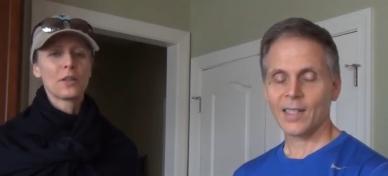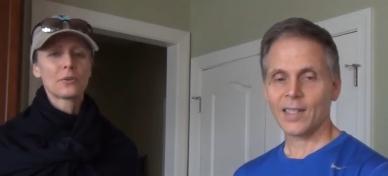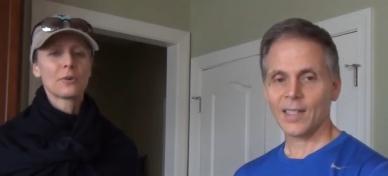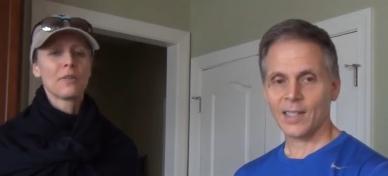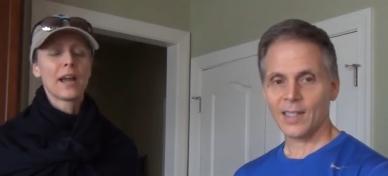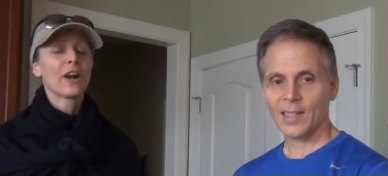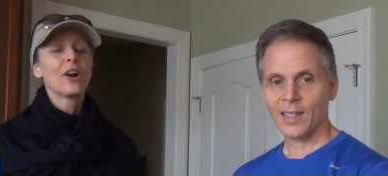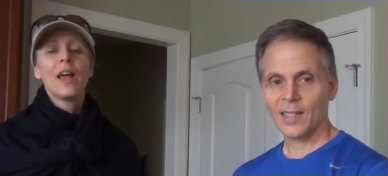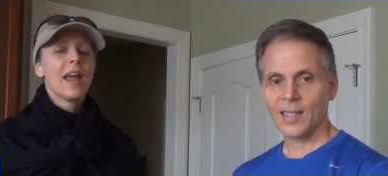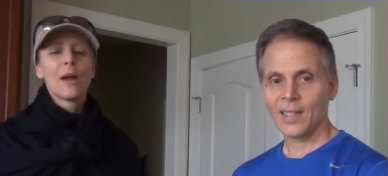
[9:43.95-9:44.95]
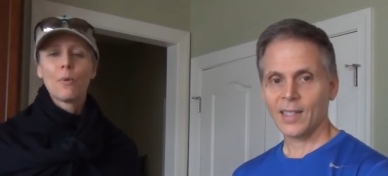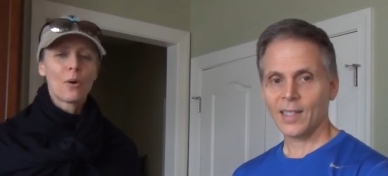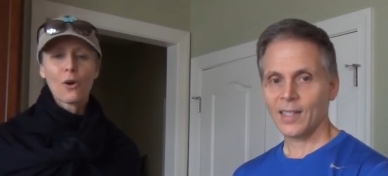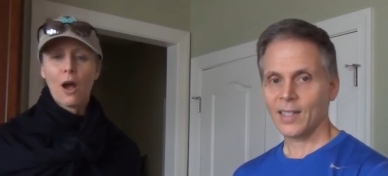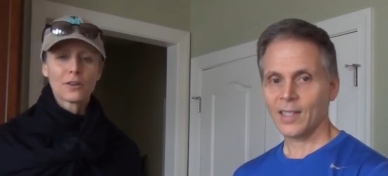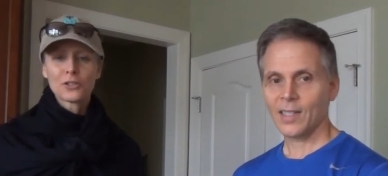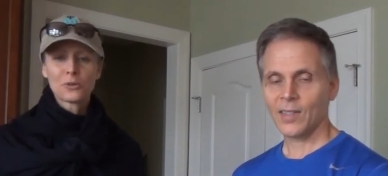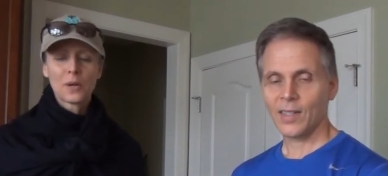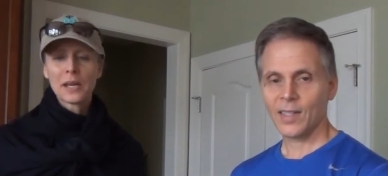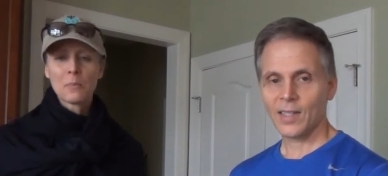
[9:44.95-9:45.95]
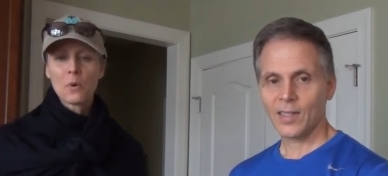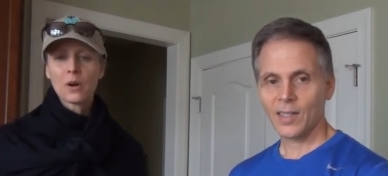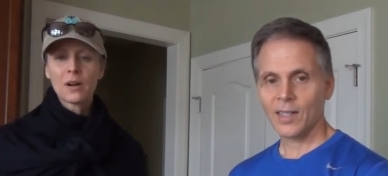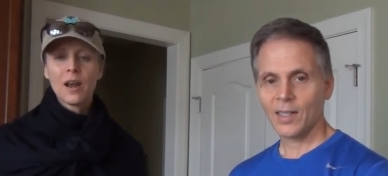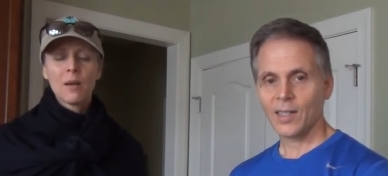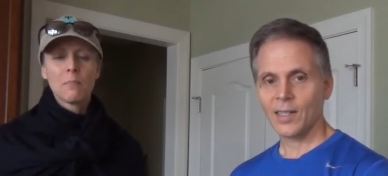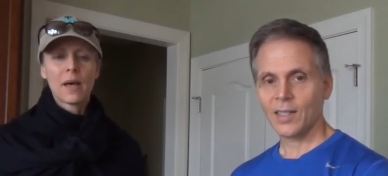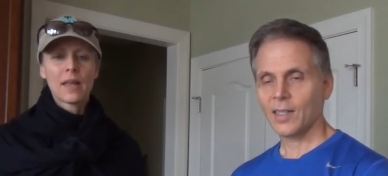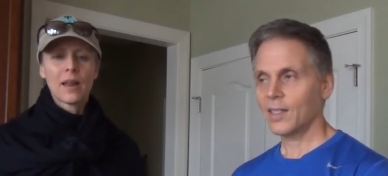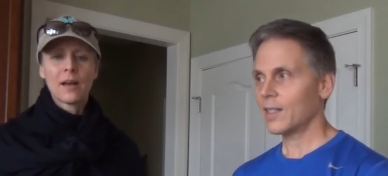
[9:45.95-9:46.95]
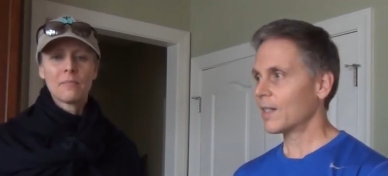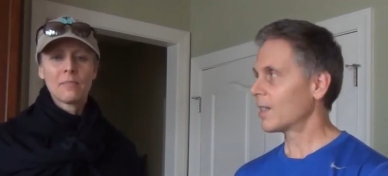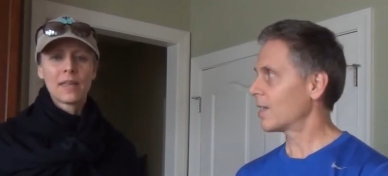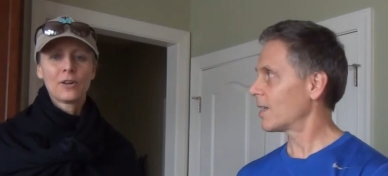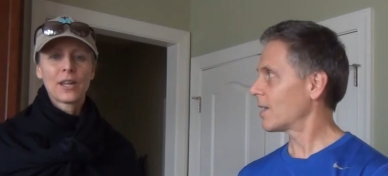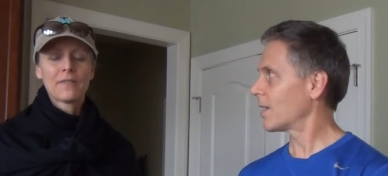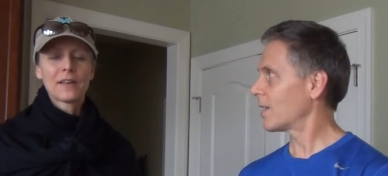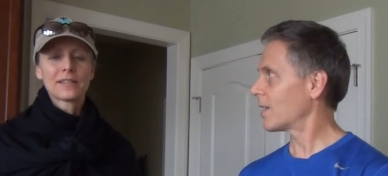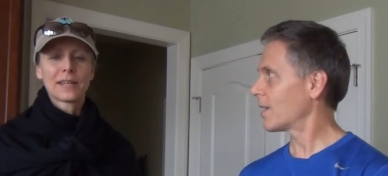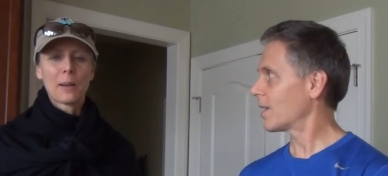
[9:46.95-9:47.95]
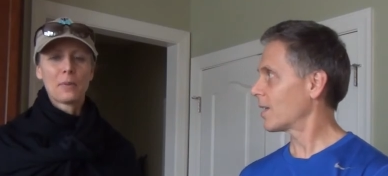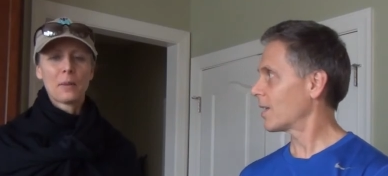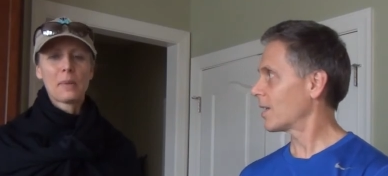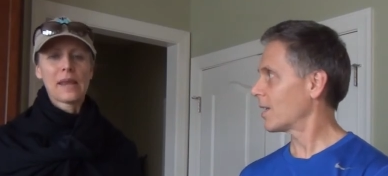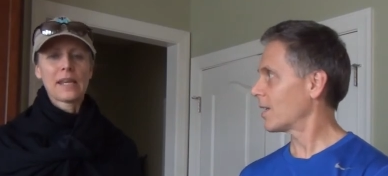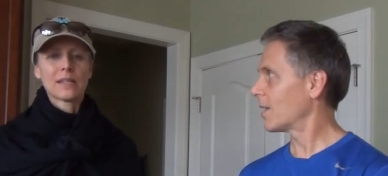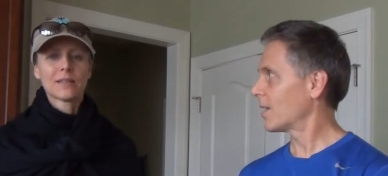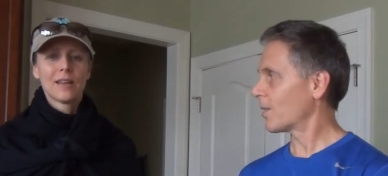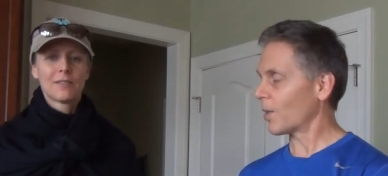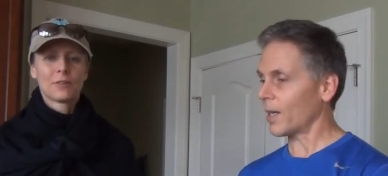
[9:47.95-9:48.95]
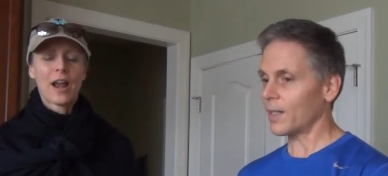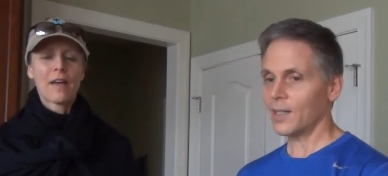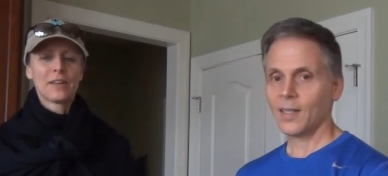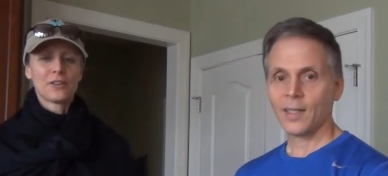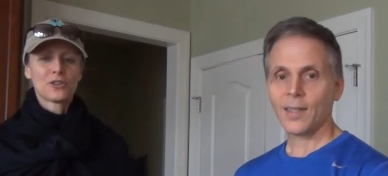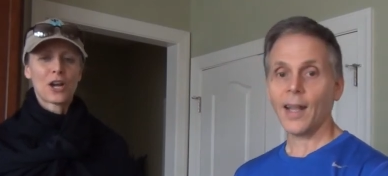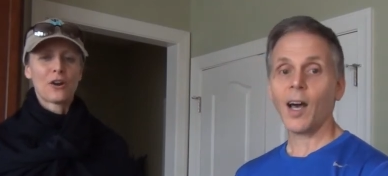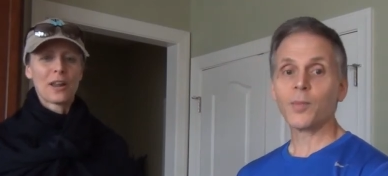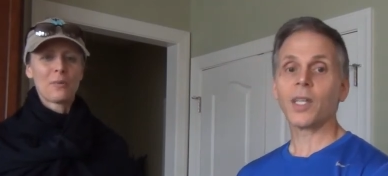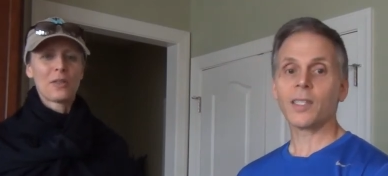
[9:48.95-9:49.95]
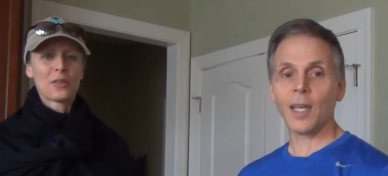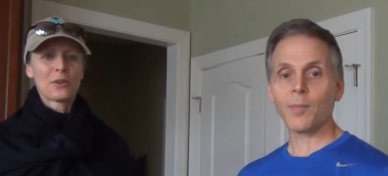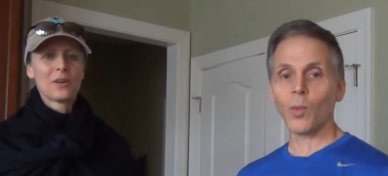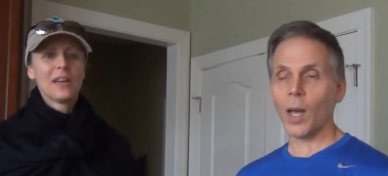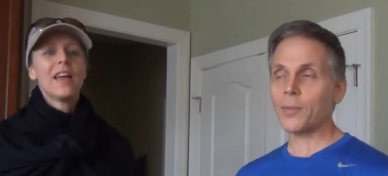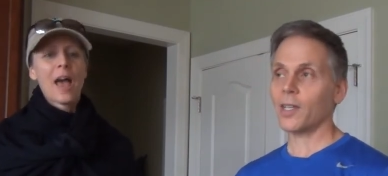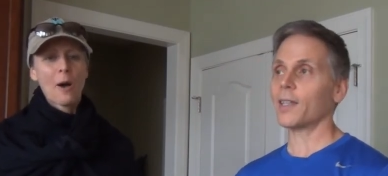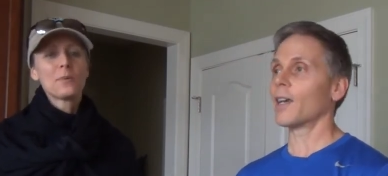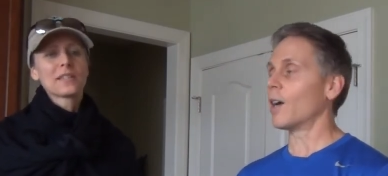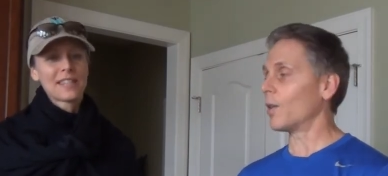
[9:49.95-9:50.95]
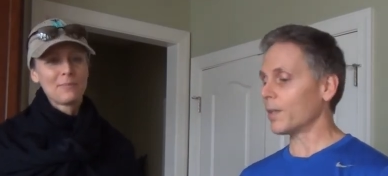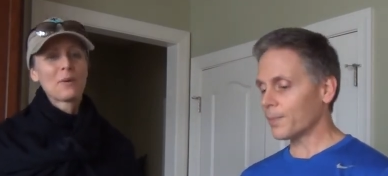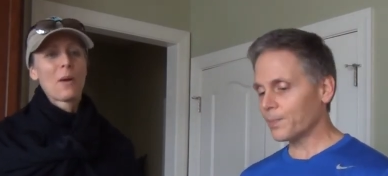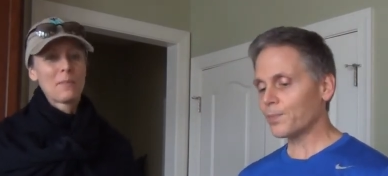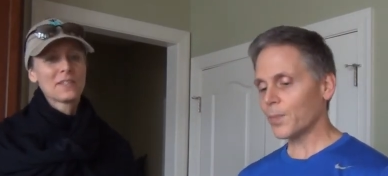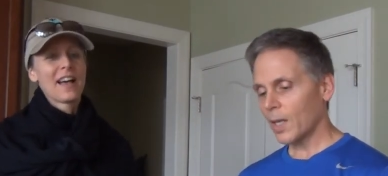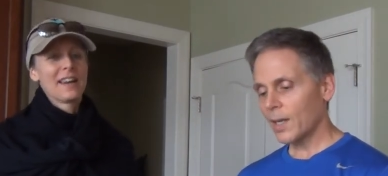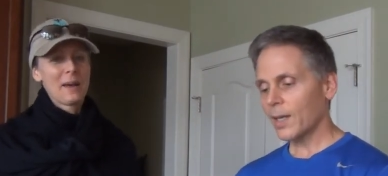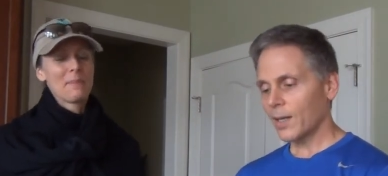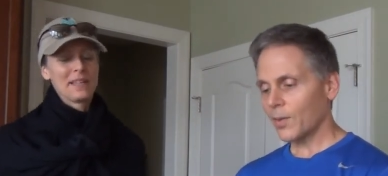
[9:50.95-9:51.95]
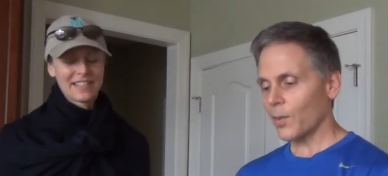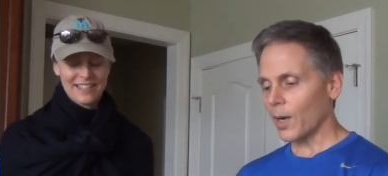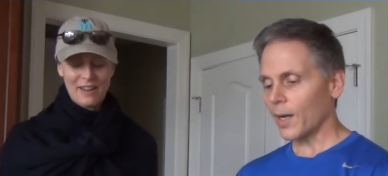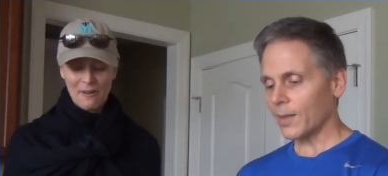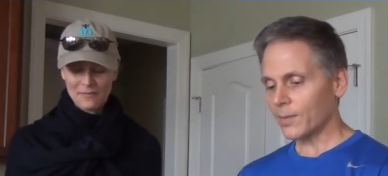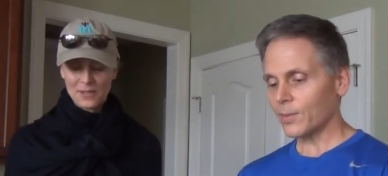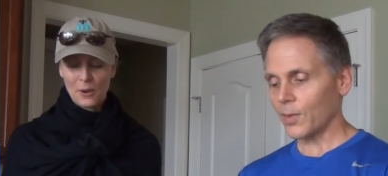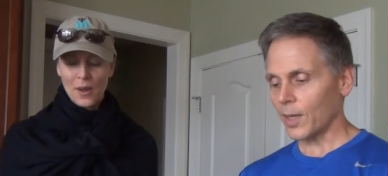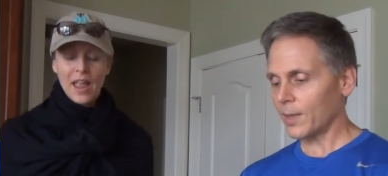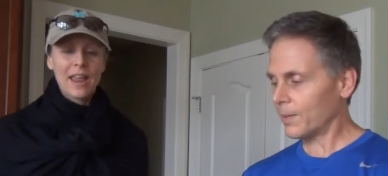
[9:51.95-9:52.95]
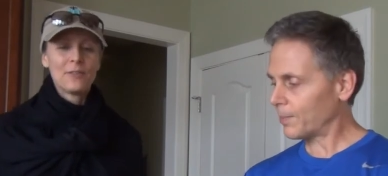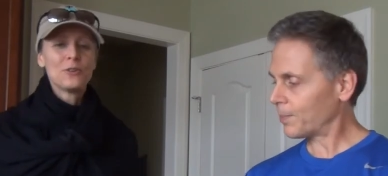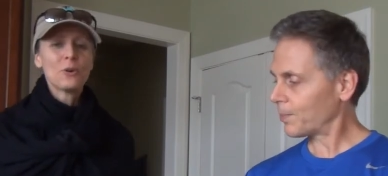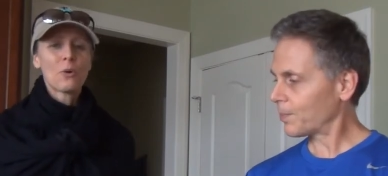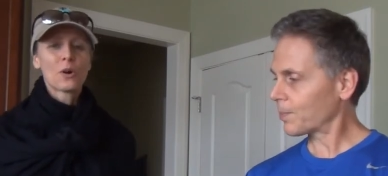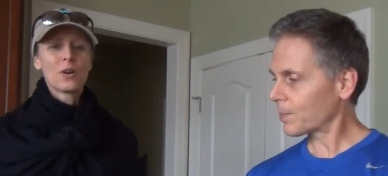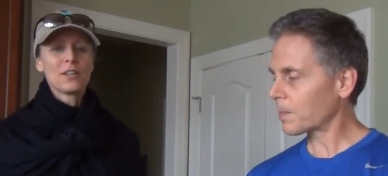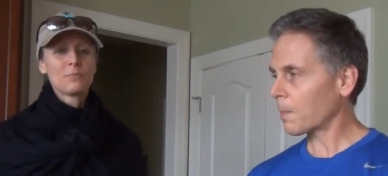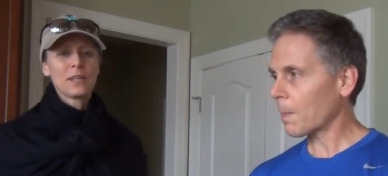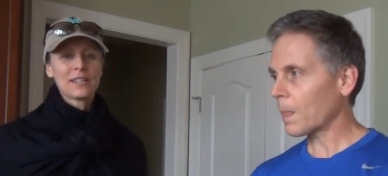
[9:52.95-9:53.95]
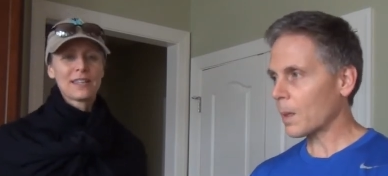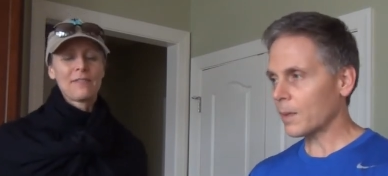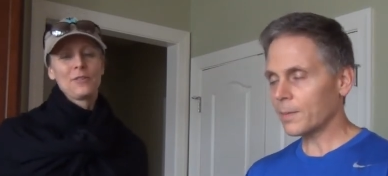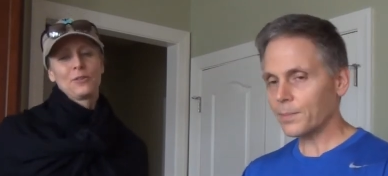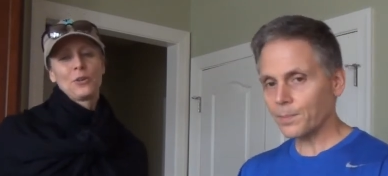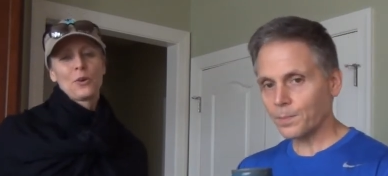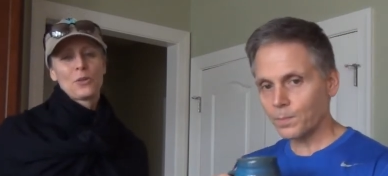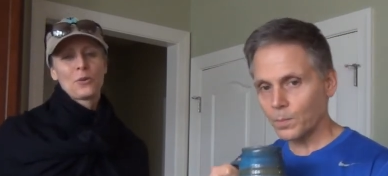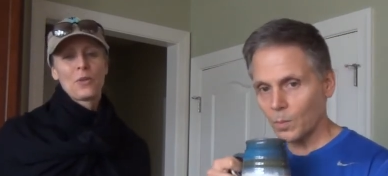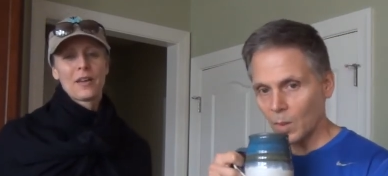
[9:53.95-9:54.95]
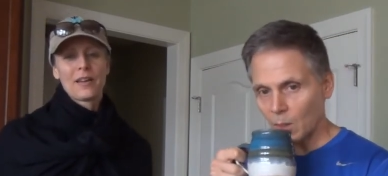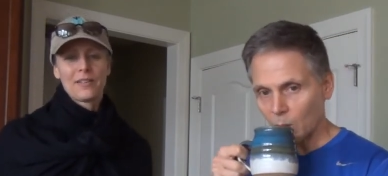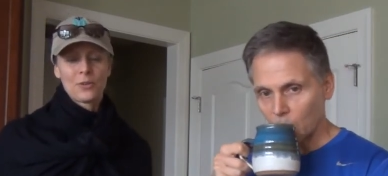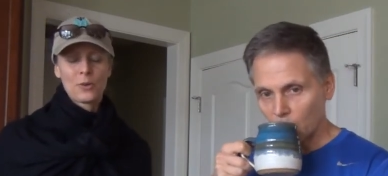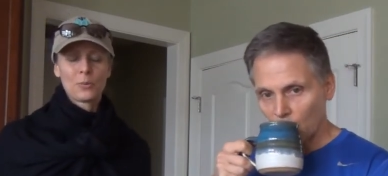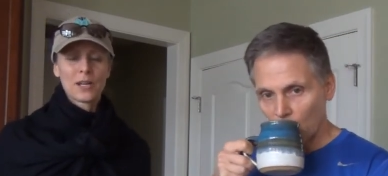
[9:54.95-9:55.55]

Speaker 1: it through there. It won't cost you anymore, but um, it'll give us a couple of pennies right. for having shared. That helps it.
Speaker 2: us keep the website. Help going. us keep the website
Speaker 1: up and right. stuff. So if you do order it, please if you do it through the through the